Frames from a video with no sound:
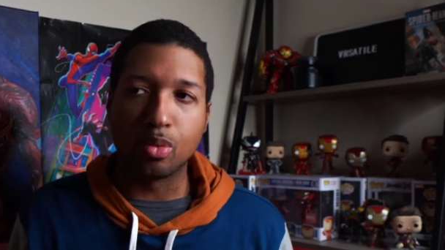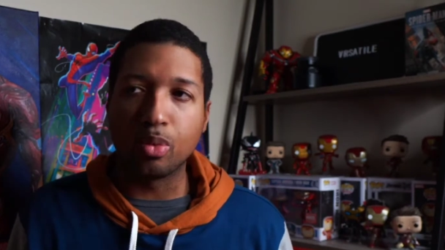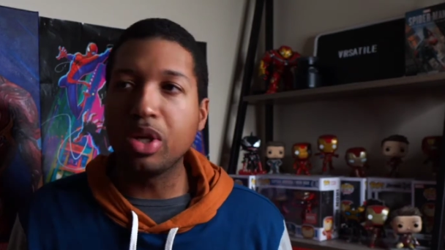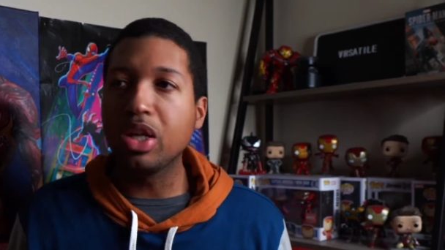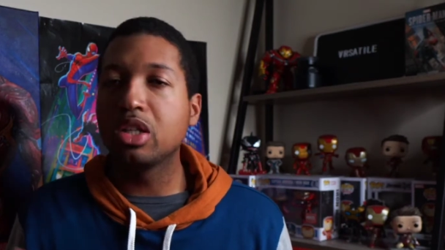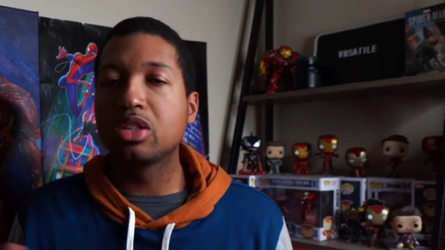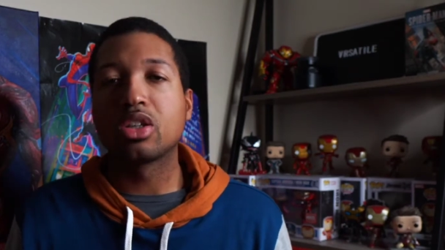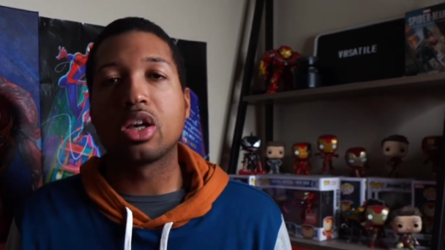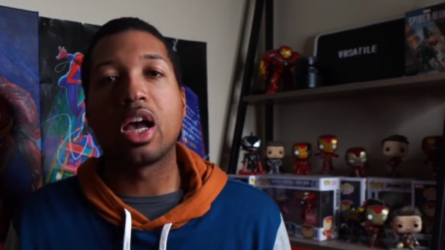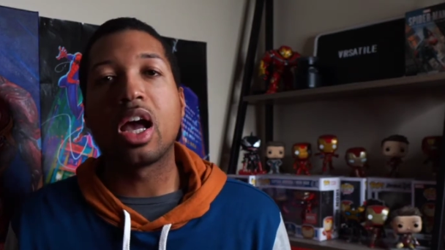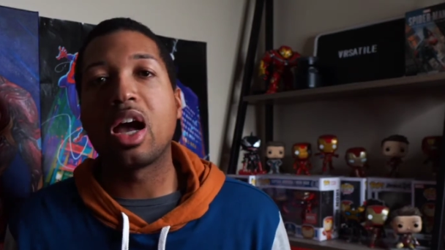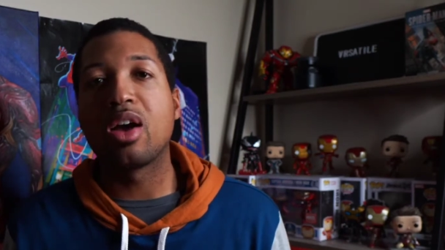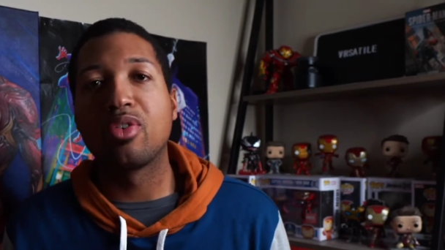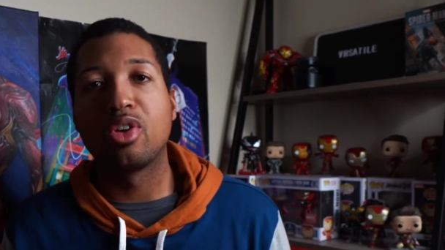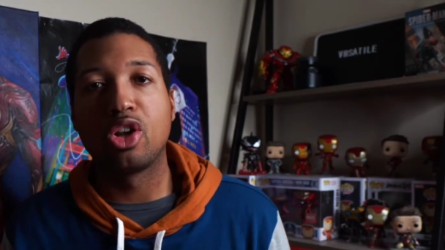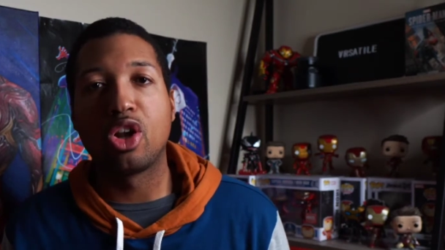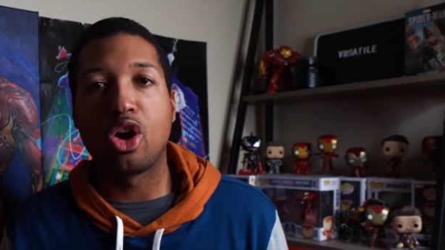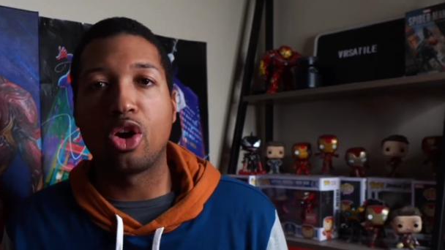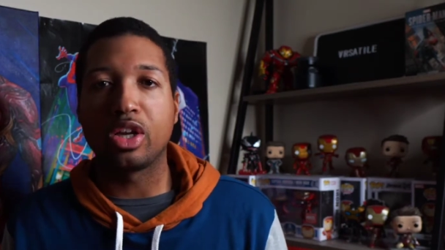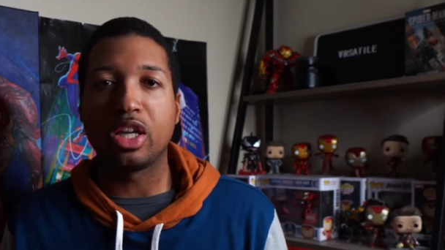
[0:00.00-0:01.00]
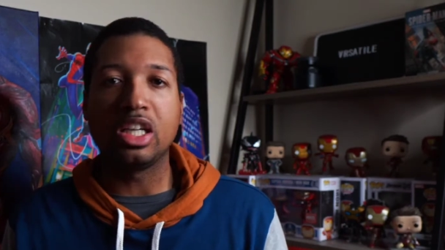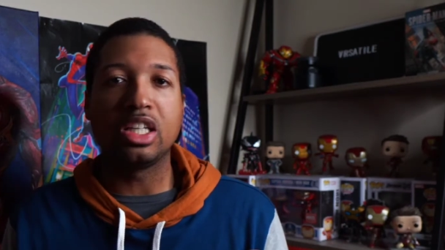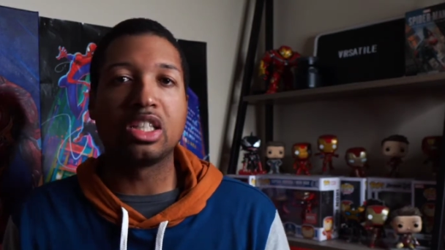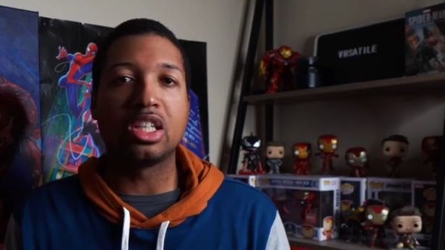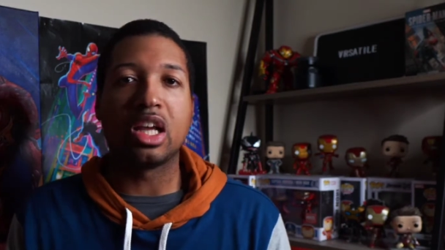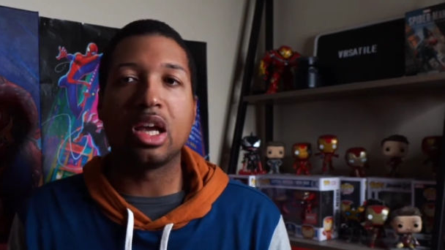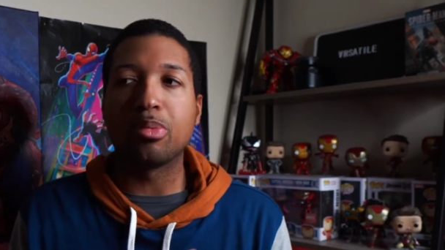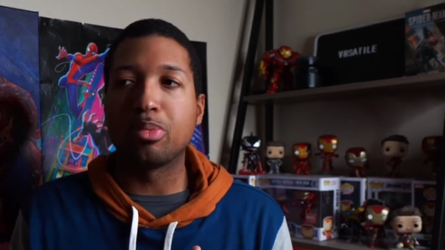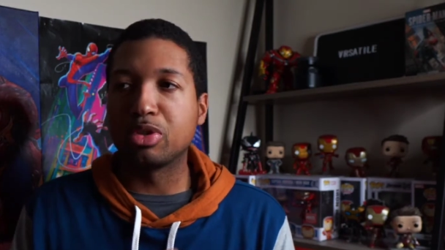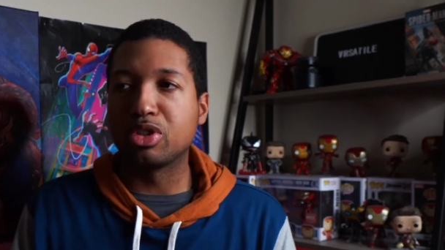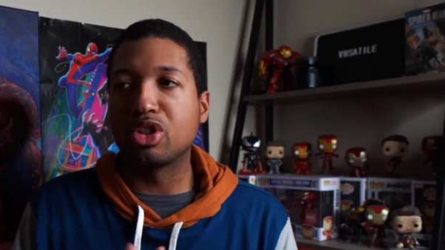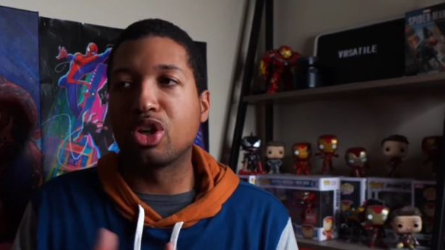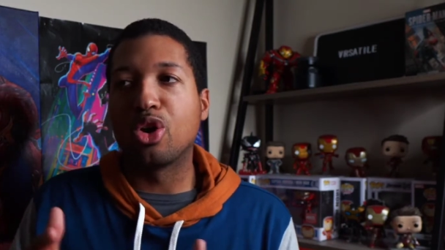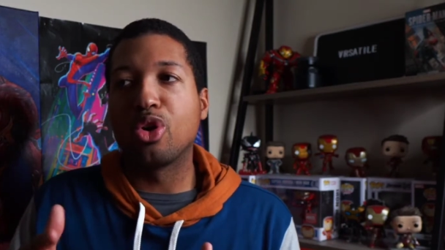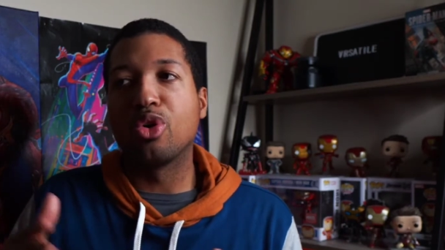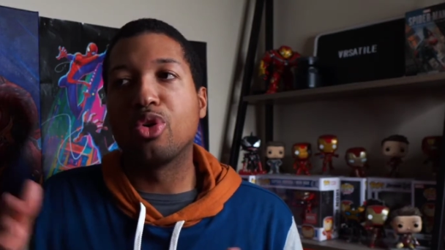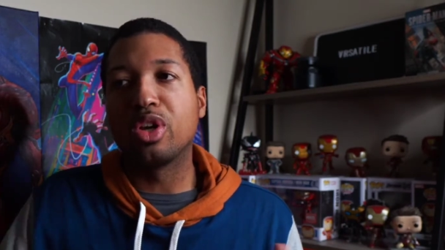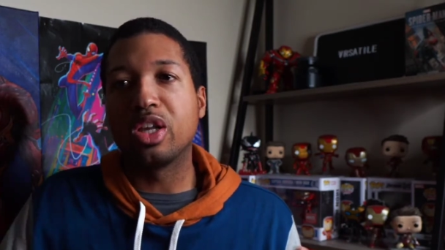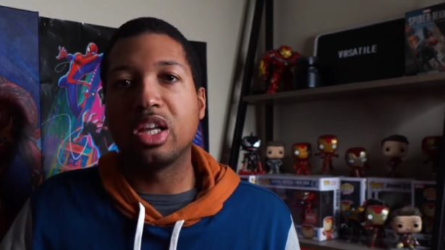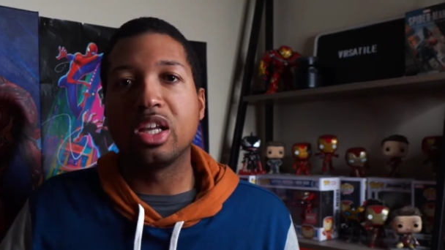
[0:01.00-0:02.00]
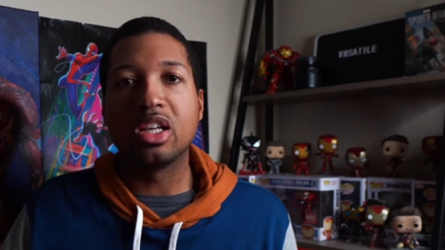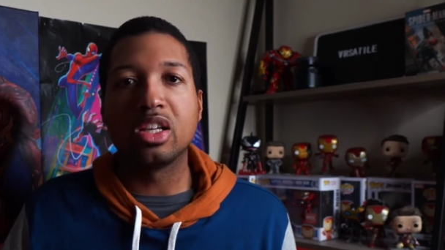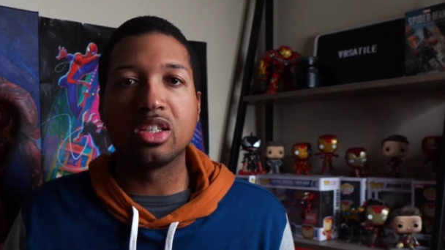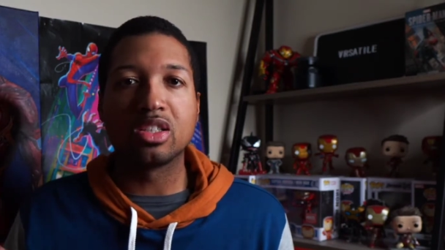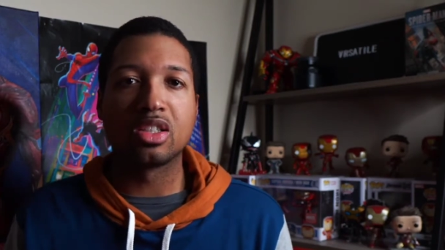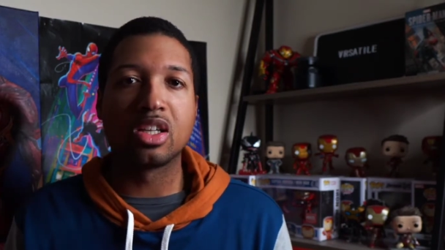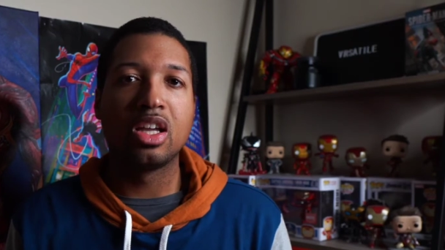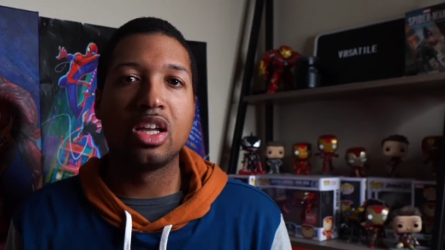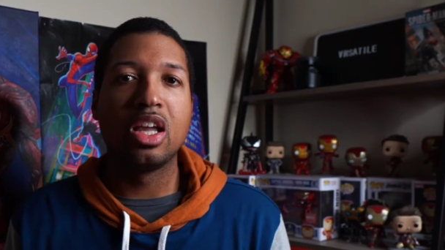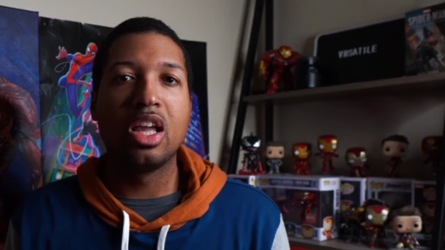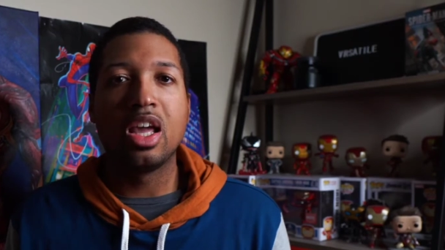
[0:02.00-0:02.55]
weeks or however long each episode is.